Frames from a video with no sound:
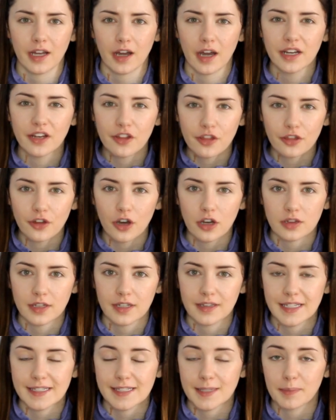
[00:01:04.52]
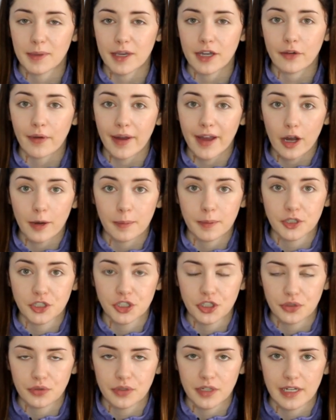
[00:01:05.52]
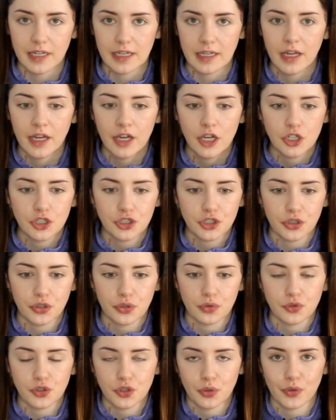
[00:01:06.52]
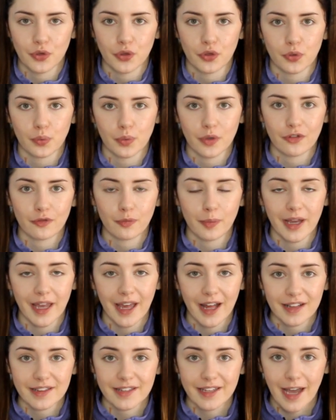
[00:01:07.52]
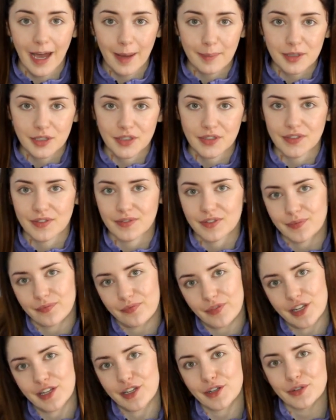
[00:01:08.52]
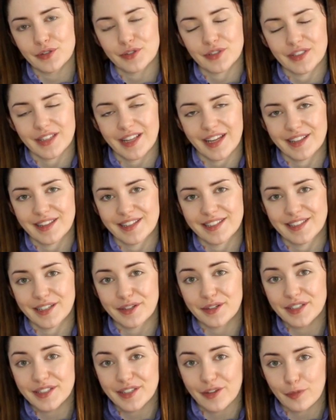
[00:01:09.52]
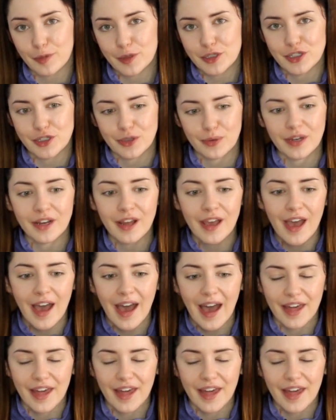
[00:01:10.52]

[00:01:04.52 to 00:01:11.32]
I kind of thought that this would be a great opportunity to do another one of my healthy habits videos, like the series I've been doing.